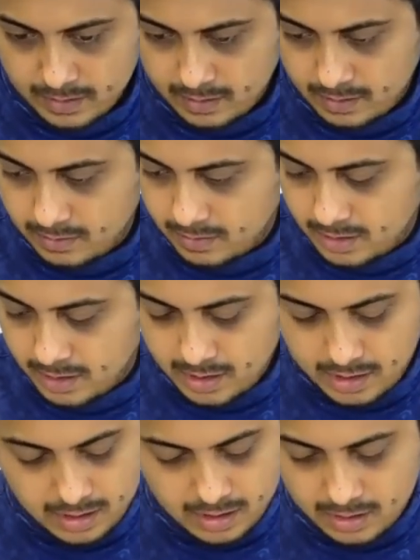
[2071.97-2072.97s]

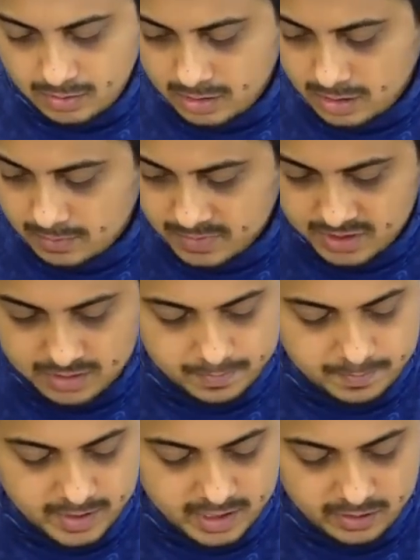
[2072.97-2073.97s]
Okay, now comes the
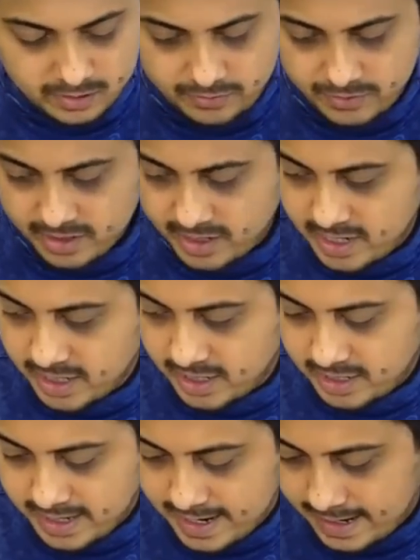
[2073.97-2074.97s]
part of running
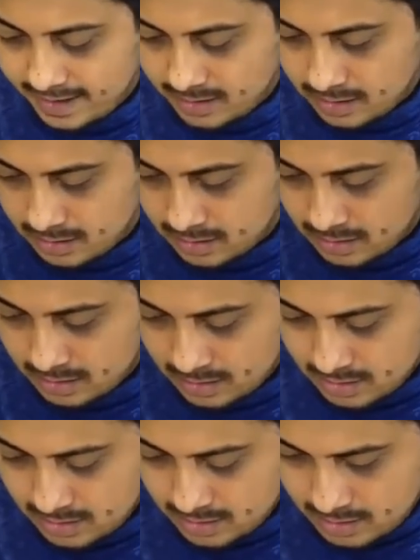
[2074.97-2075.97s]
it at
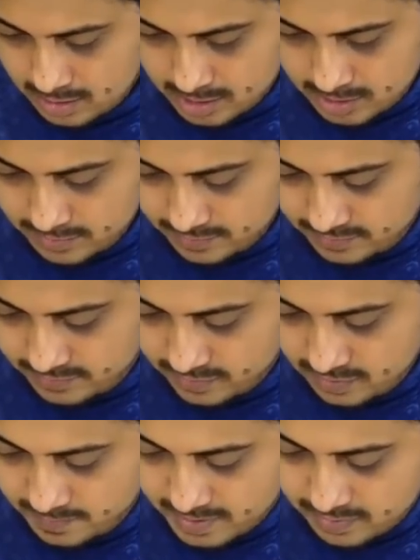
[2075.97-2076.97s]

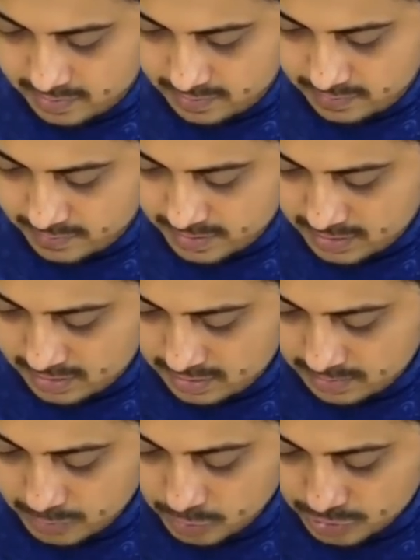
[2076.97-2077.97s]
full power with
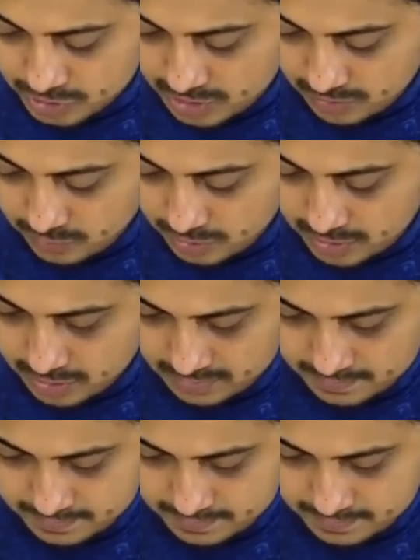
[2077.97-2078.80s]
the boost converter.